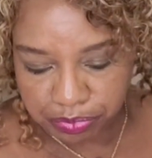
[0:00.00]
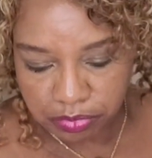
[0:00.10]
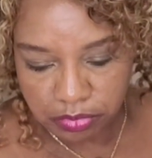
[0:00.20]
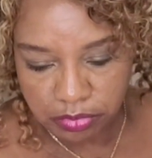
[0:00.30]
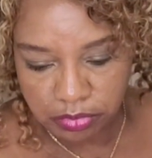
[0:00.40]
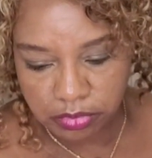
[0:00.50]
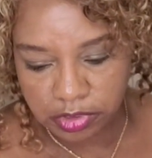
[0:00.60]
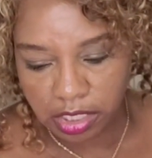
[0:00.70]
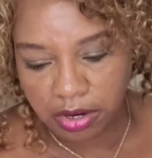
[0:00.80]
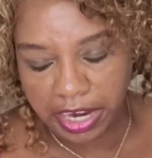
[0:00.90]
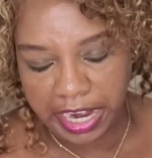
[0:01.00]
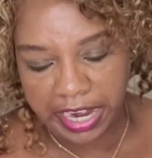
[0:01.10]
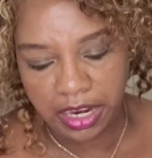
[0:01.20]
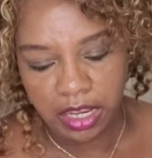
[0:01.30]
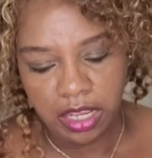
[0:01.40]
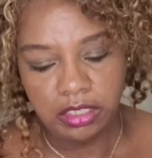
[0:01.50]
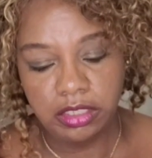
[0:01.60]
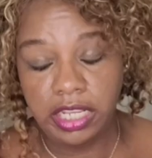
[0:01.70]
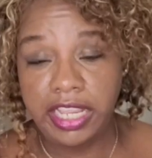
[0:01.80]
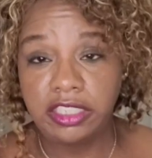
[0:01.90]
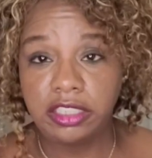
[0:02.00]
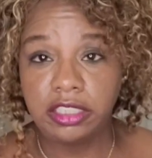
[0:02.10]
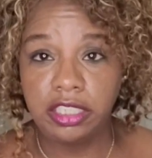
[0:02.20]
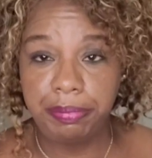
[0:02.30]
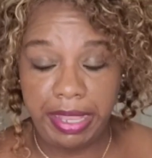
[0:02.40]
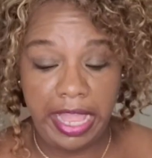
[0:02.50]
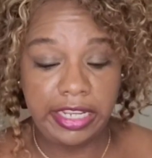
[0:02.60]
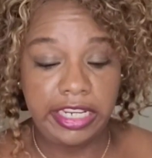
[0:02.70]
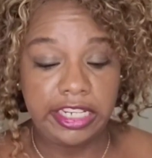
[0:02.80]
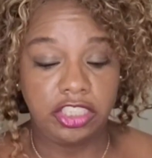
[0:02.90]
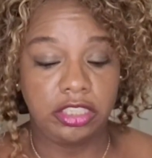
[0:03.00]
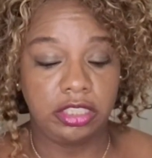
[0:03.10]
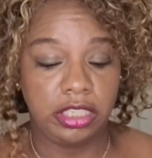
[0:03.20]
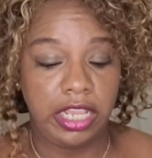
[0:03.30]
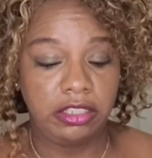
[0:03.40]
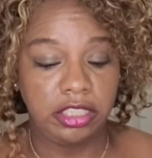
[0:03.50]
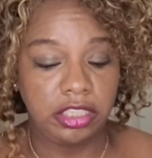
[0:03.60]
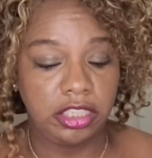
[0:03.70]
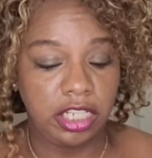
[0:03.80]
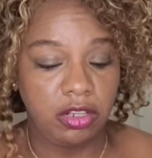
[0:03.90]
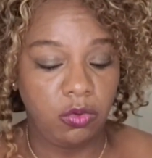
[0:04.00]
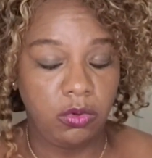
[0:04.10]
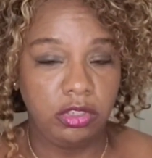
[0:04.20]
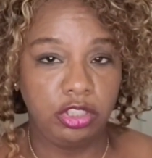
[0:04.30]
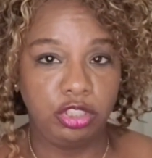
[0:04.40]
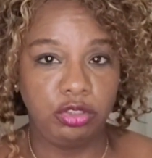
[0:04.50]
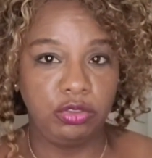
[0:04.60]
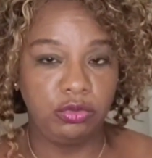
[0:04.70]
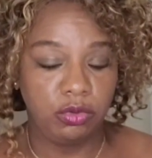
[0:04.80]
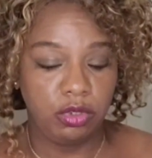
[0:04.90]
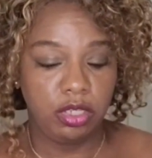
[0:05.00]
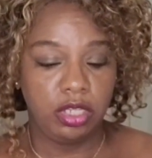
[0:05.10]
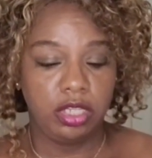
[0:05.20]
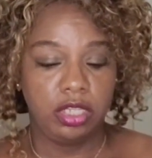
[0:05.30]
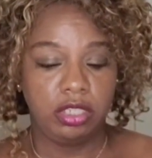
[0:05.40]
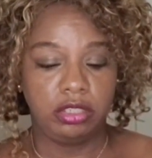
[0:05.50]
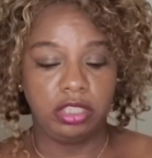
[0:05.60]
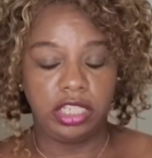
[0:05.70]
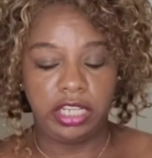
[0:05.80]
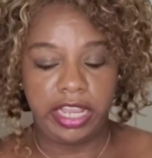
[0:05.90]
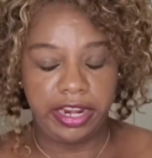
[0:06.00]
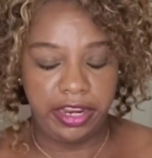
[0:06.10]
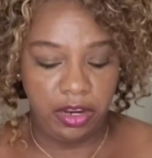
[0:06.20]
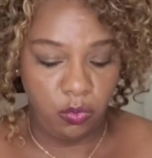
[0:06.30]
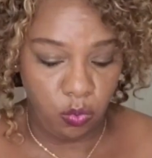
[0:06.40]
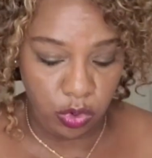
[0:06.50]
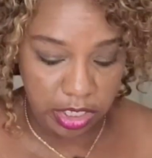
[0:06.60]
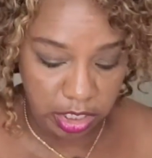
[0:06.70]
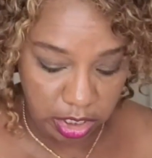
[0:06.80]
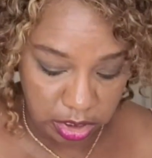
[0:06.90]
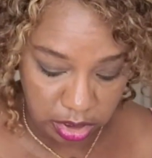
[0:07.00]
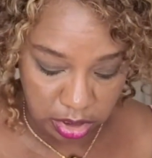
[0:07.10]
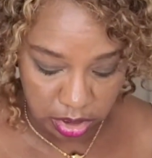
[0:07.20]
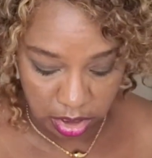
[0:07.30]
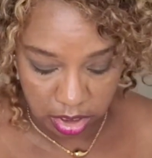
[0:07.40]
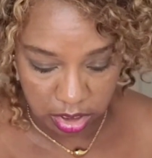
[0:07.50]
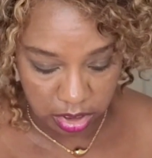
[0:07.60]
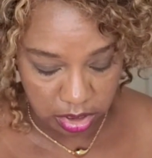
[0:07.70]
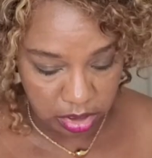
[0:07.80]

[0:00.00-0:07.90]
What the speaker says: All right, nicely packaged. Now let's get on to looking at it and what it does.